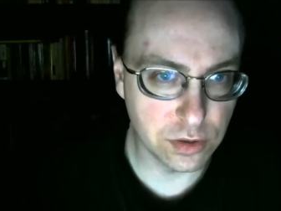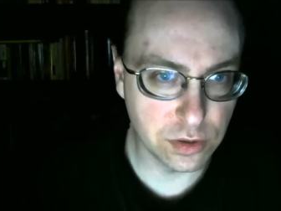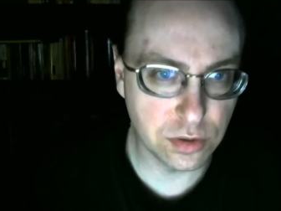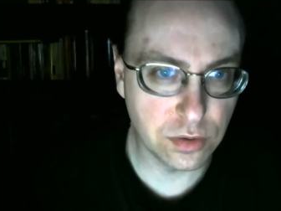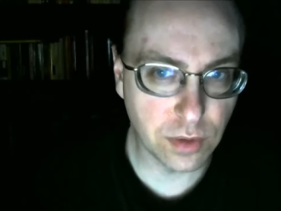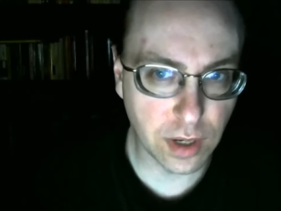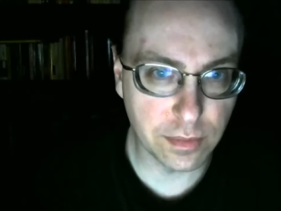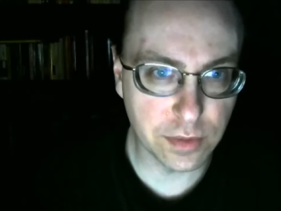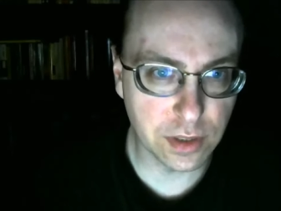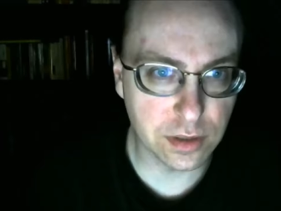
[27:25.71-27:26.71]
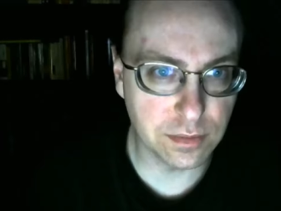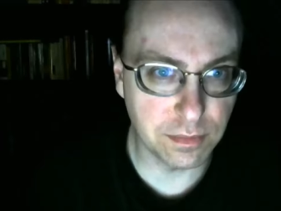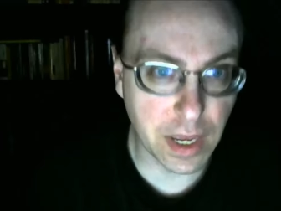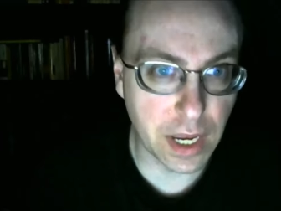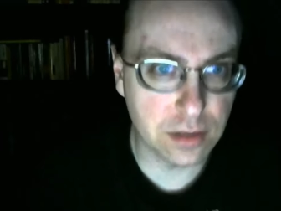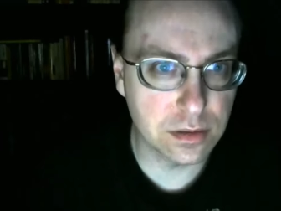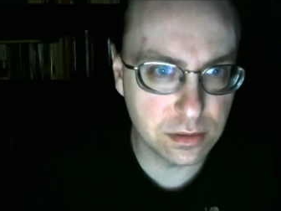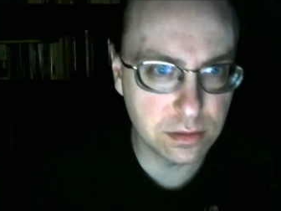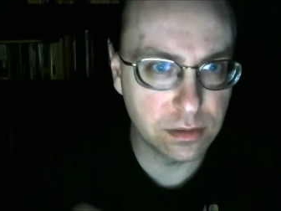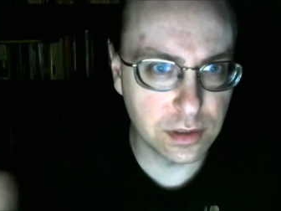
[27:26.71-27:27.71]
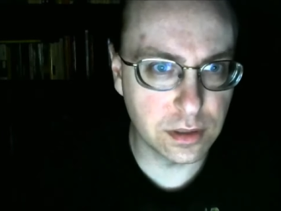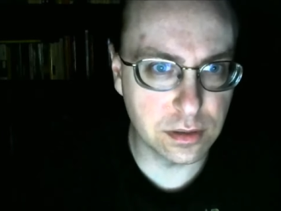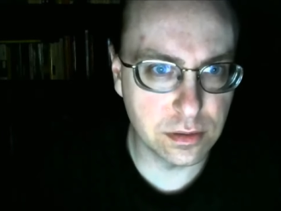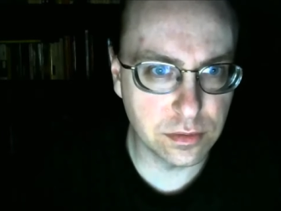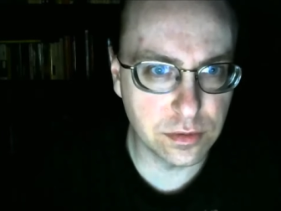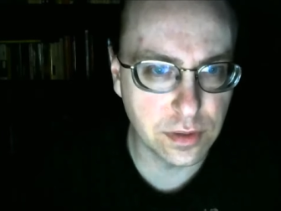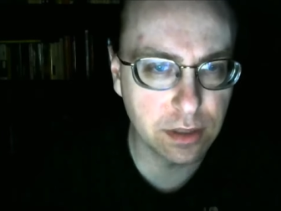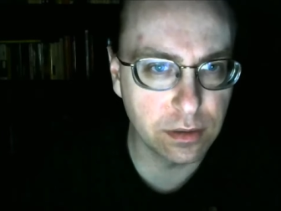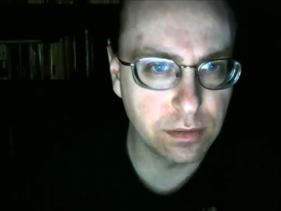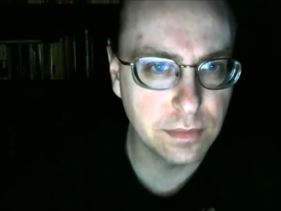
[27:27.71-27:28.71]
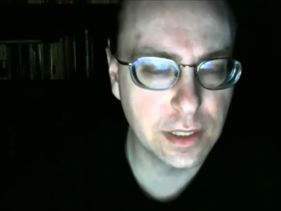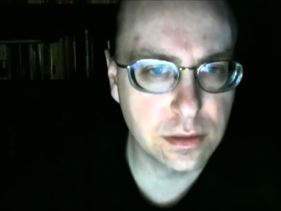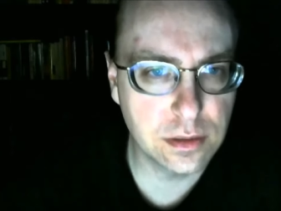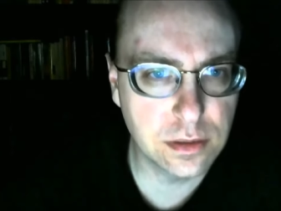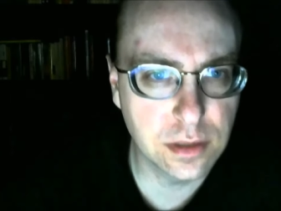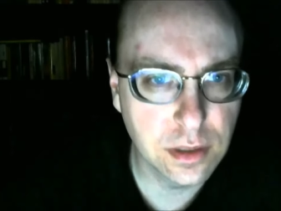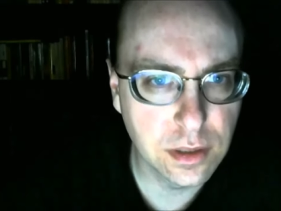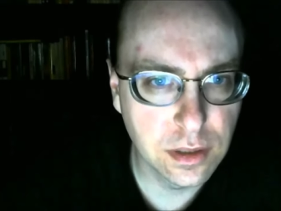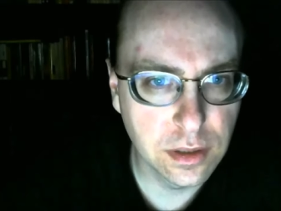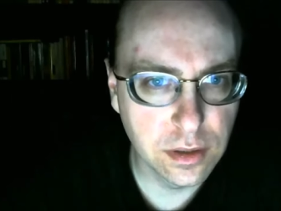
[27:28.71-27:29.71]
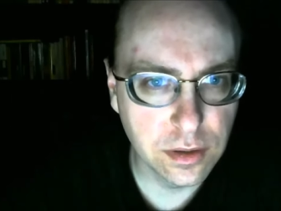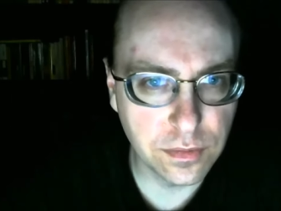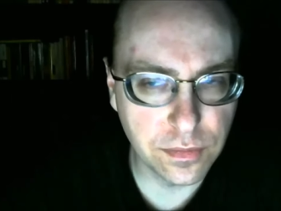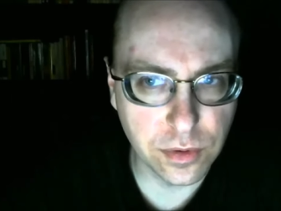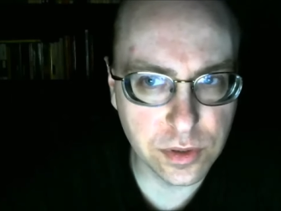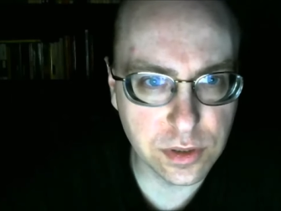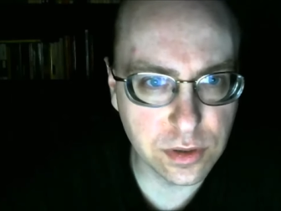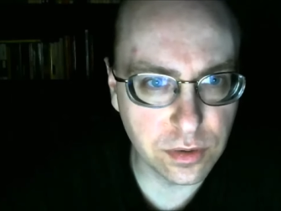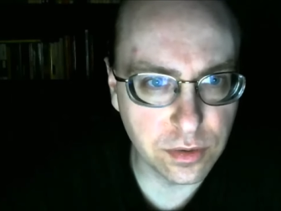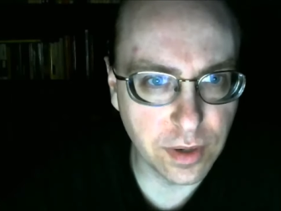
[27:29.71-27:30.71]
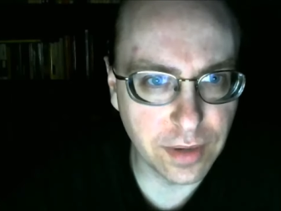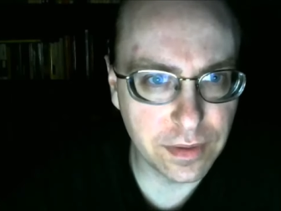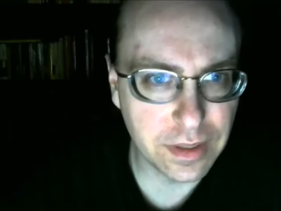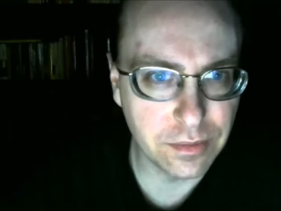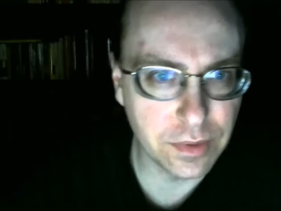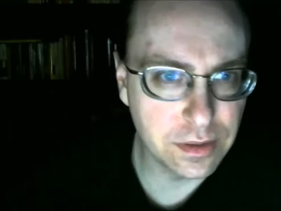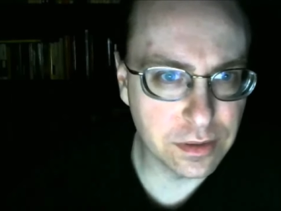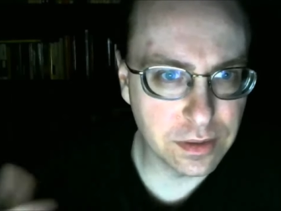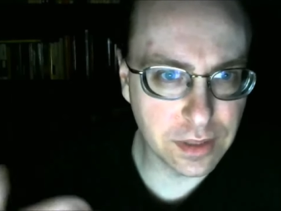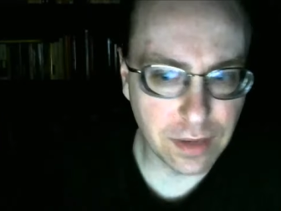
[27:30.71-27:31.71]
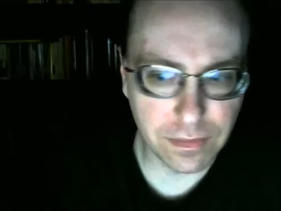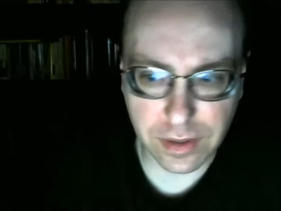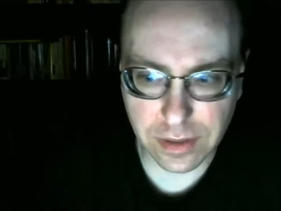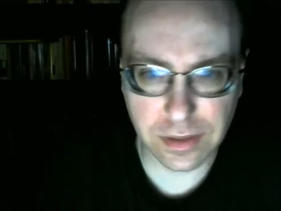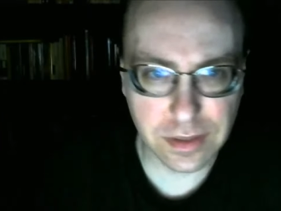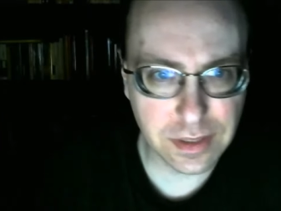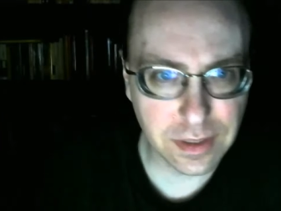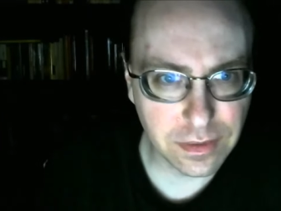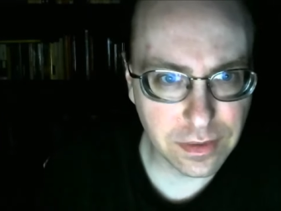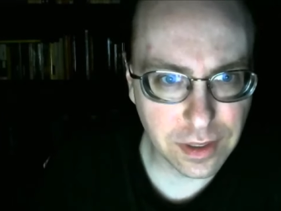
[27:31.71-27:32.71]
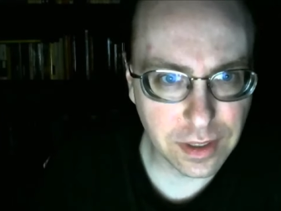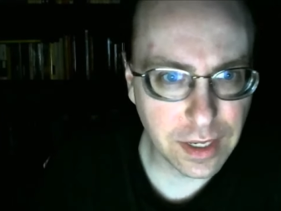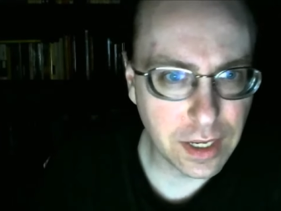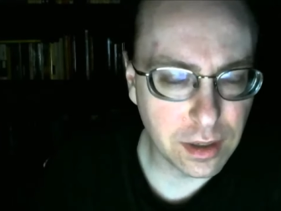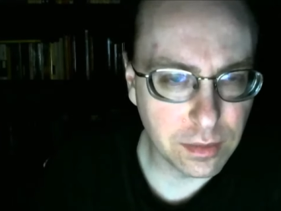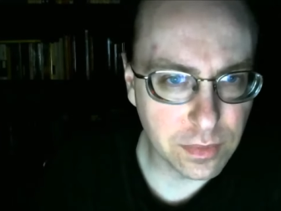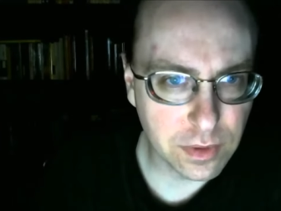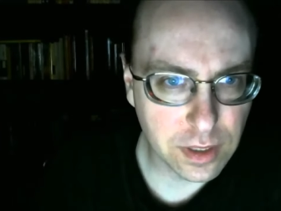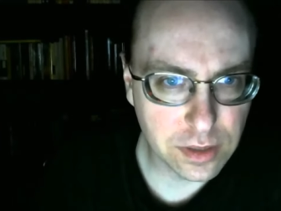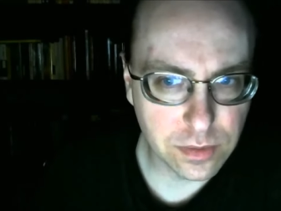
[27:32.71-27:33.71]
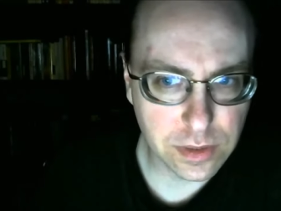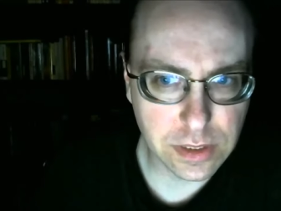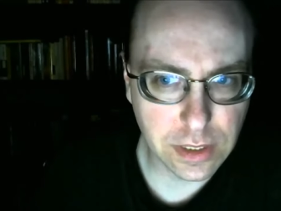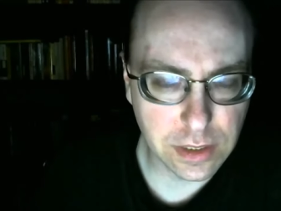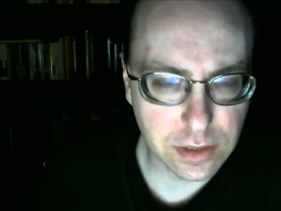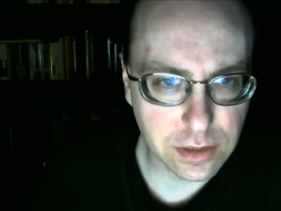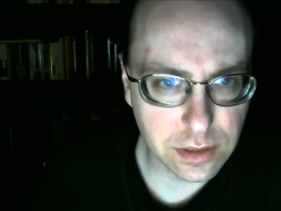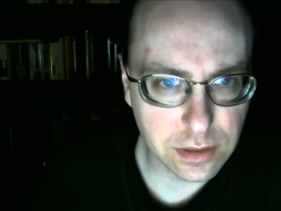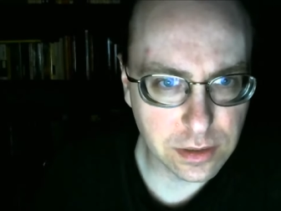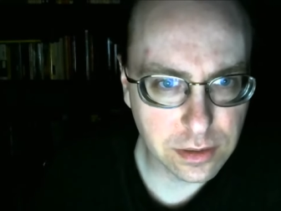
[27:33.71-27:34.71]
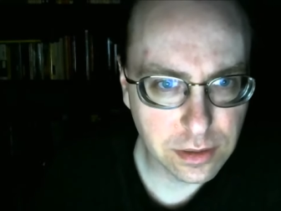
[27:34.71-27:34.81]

two objects, mass tends to attract other masses. The force is called gravity. We just gave an existing thing a name. That's what science is.